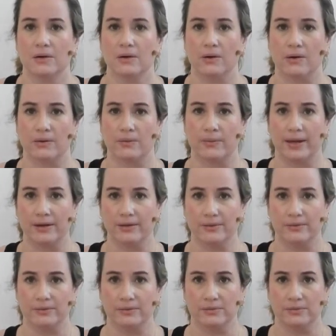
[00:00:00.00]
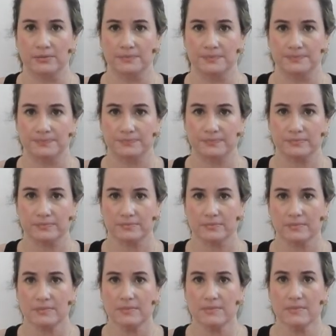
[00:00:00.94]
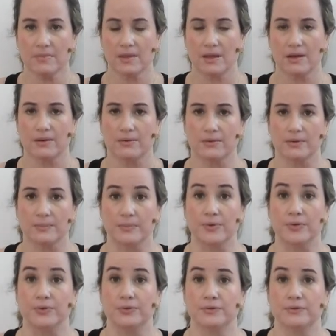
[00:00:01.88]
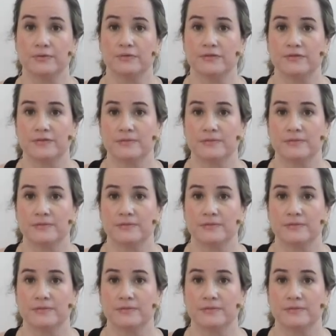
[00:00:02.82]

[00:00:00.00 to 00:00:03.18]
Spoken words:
or wiggle or move.